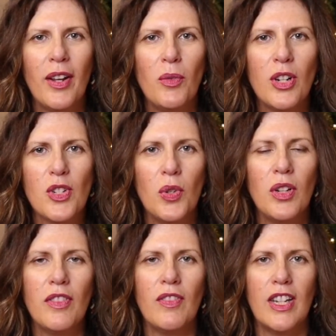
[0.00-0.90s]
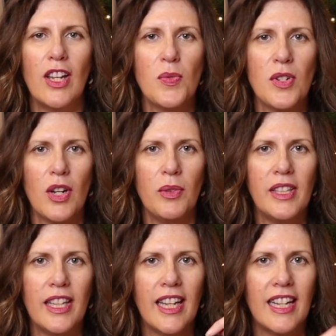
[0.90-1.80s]
and watch all of the videos, which I will
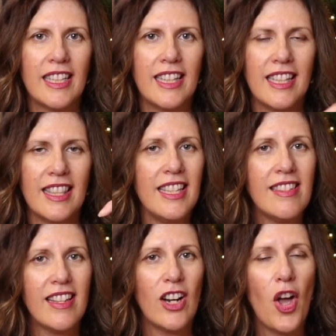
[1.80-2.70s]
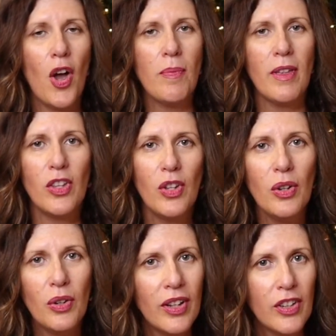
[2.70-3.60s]
link underneath this, and I hope that you
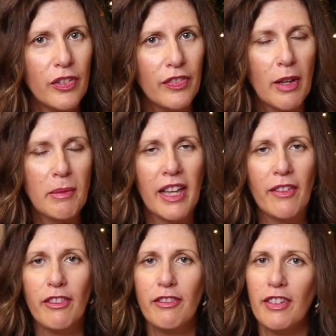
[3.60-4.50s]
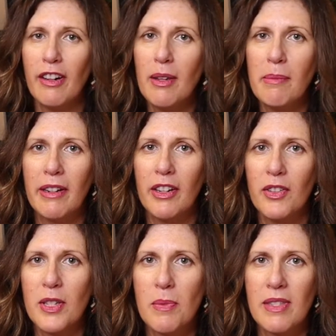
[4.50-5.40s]
and your family have a very Merry
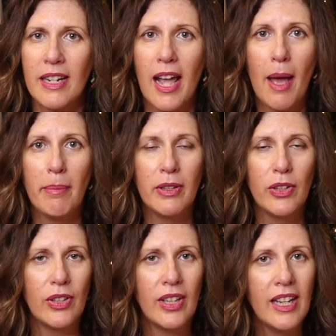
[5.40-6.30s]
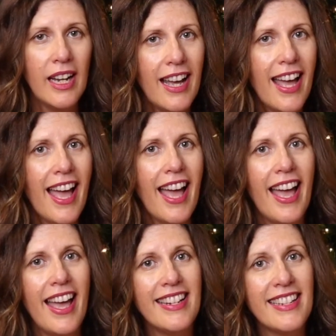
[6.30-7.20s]
Christmas and a Happy New Year.
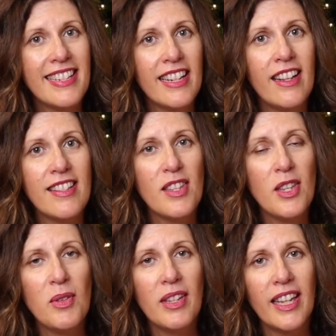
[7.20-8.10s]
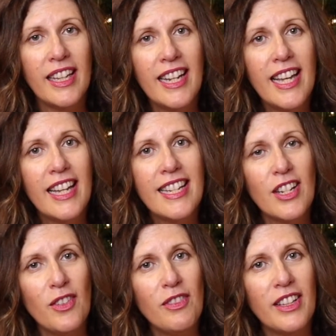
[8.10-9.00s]
And until I see you again,
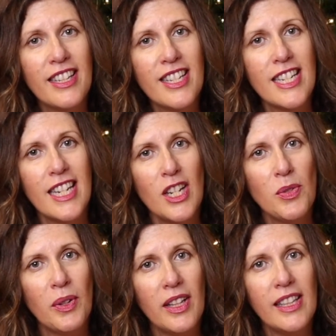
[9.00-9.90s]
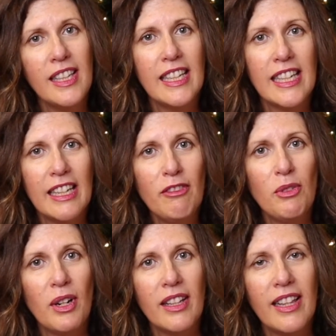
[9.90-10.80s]
don't forget to teach well, live
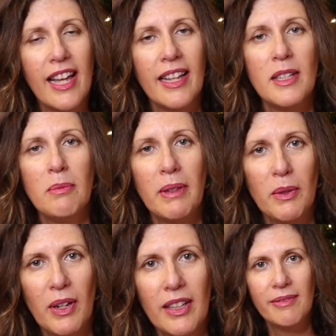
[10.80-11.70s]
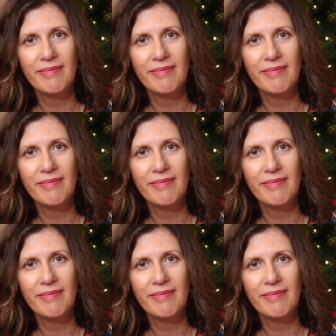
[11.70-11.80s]
well, and be well.